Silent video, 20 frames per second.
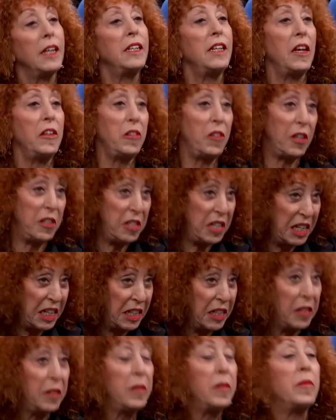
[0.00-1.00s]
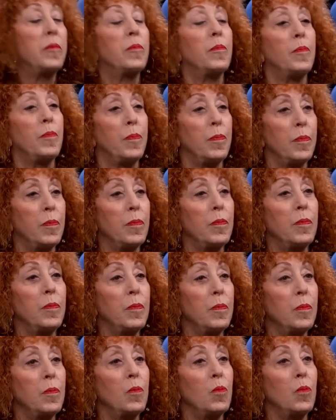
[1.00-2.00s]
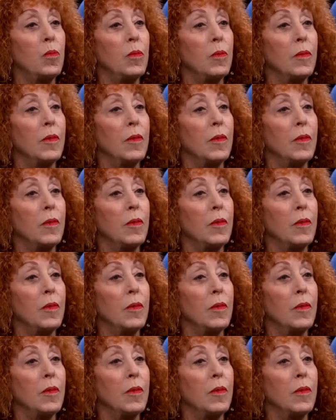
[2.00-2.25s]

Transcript: correct? Yes, I did. And uh, tell